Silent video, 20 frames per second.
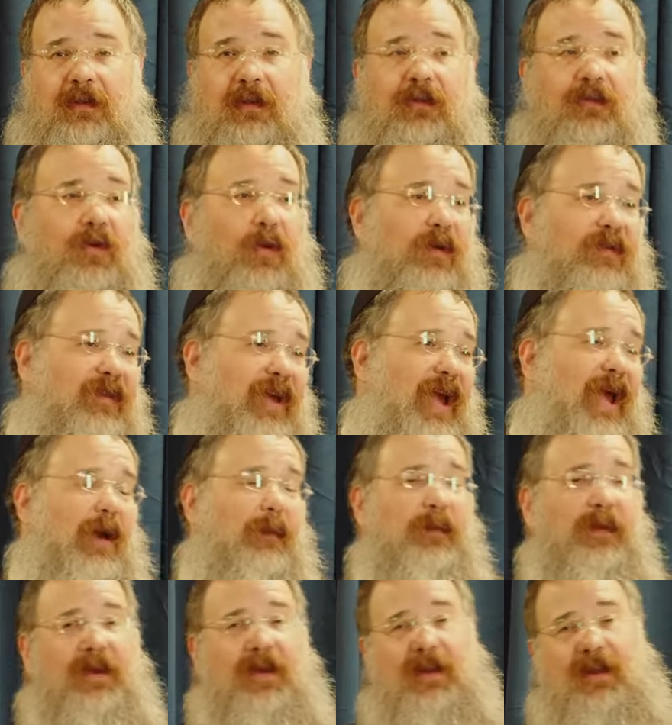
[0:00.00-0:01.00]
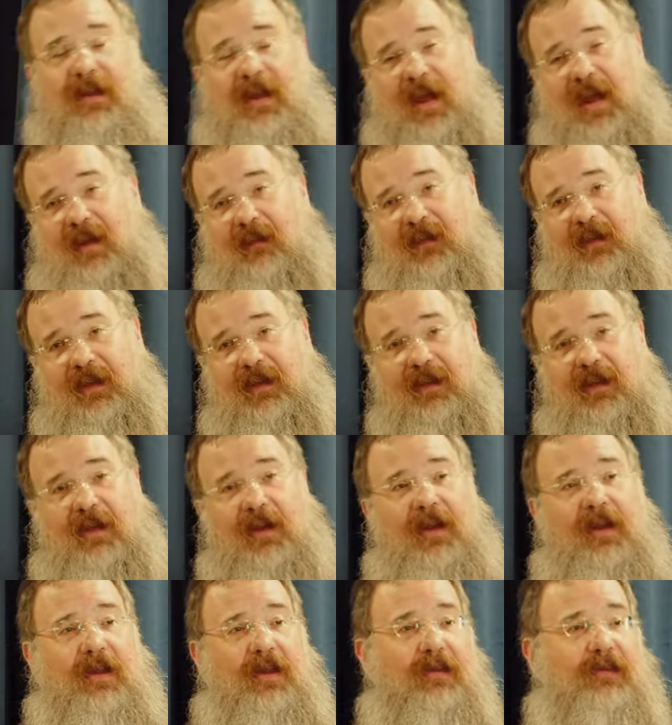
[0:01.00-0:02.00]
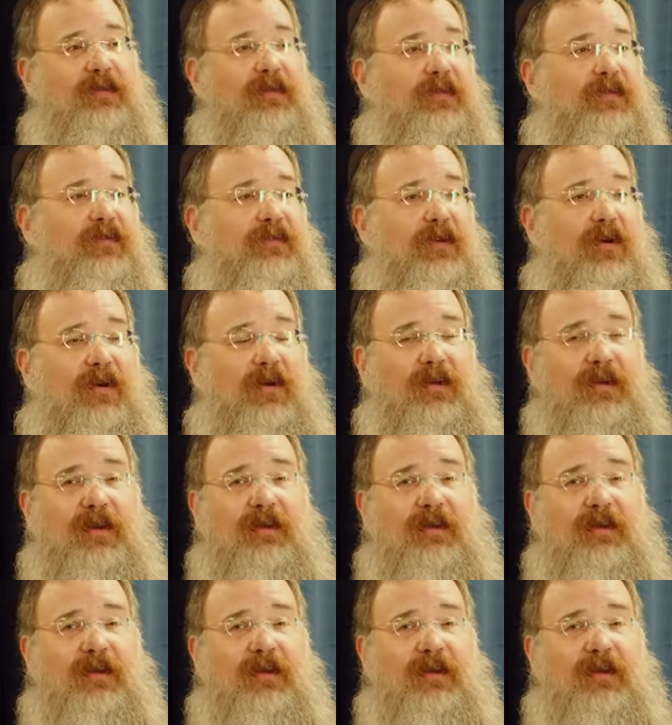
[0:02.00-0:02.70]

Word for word: So, what's happening in heaven is the soul